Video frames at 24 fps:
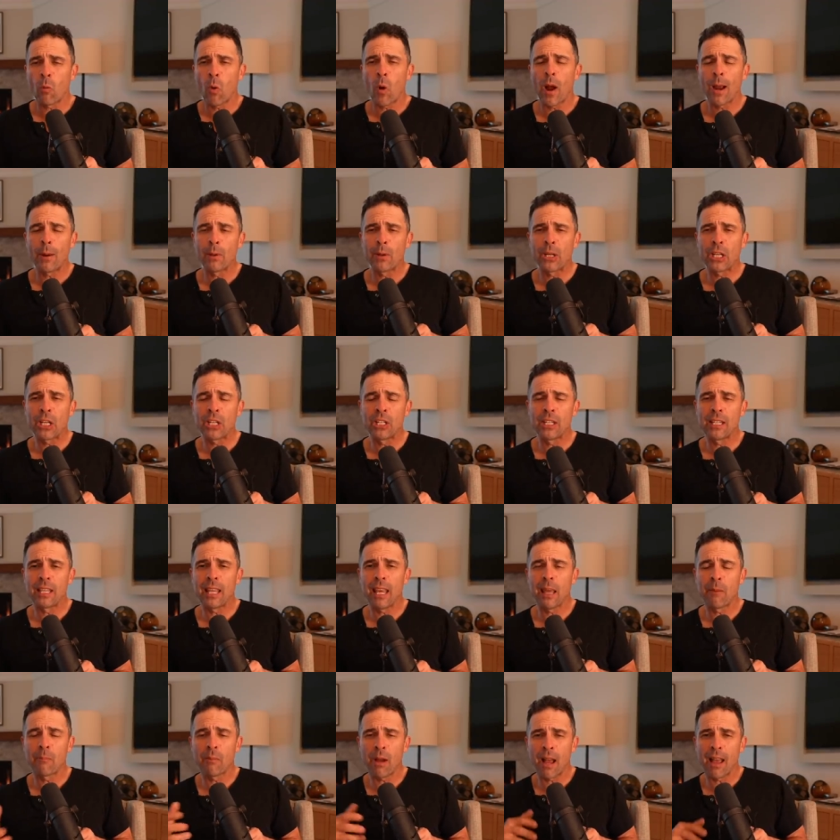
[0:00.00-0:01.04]
why we couldn't
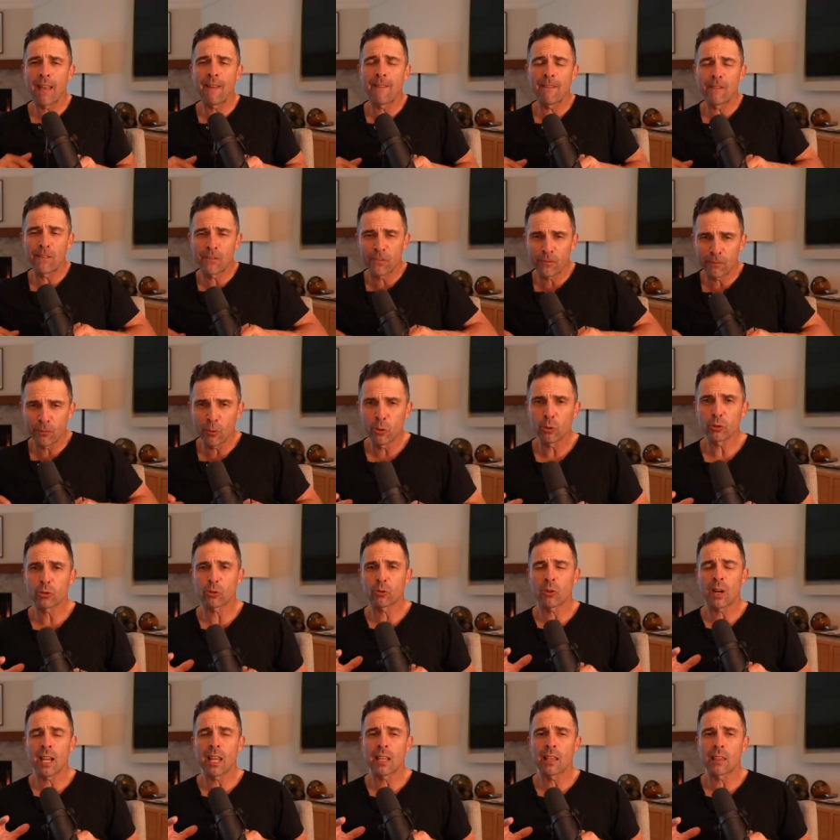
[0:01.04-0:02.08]
get my full
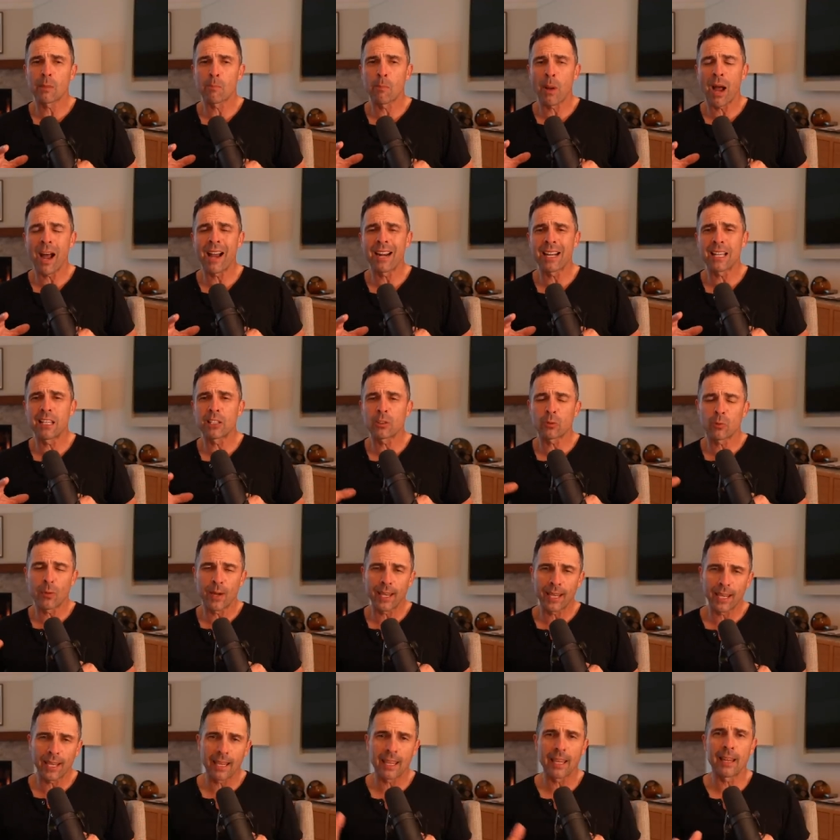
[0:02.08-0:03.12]
strength body
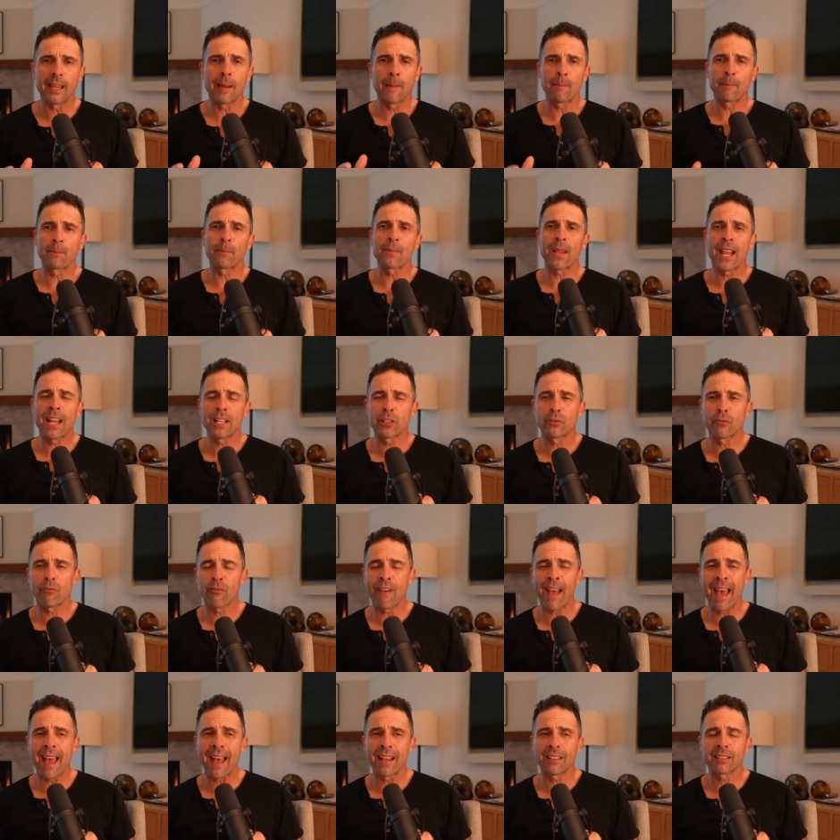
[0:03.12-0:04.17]
swinging it as
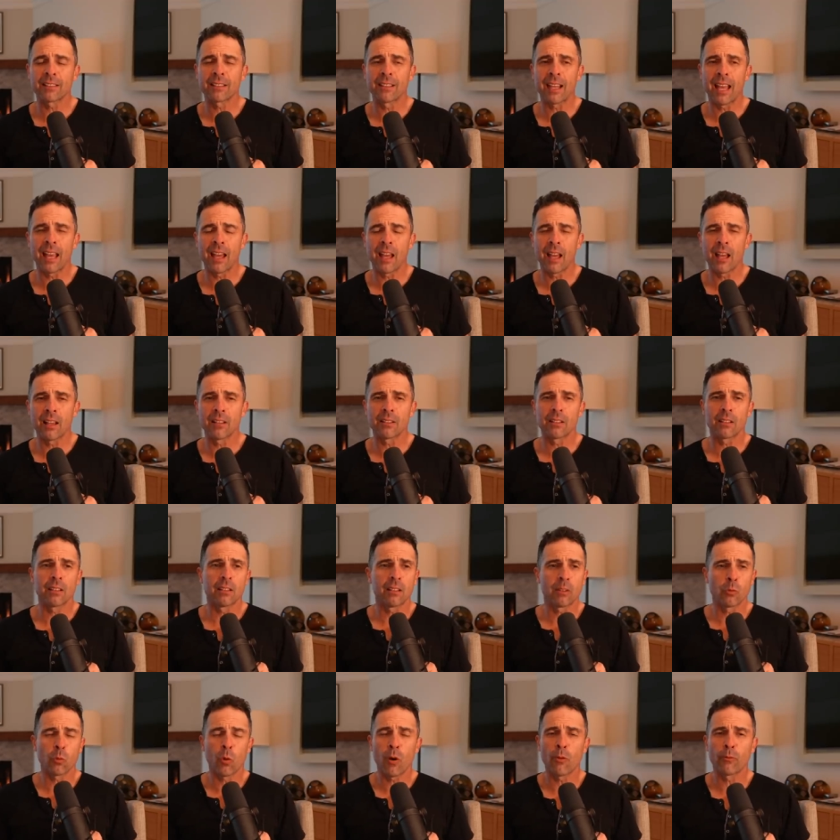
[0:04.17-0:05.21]
fast as a
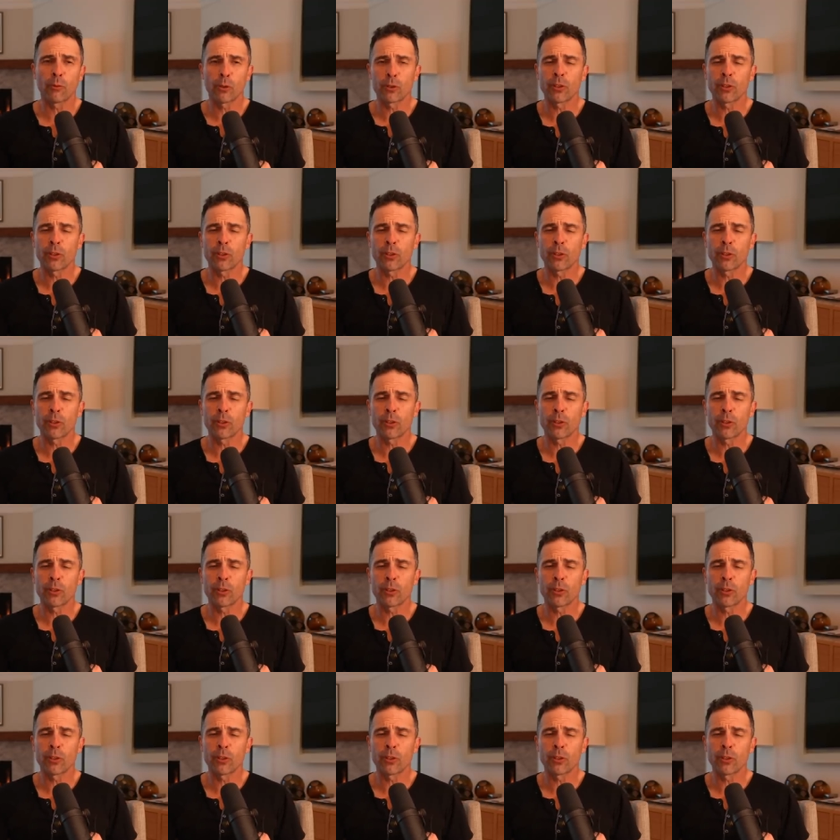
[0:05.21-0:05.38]
twelve,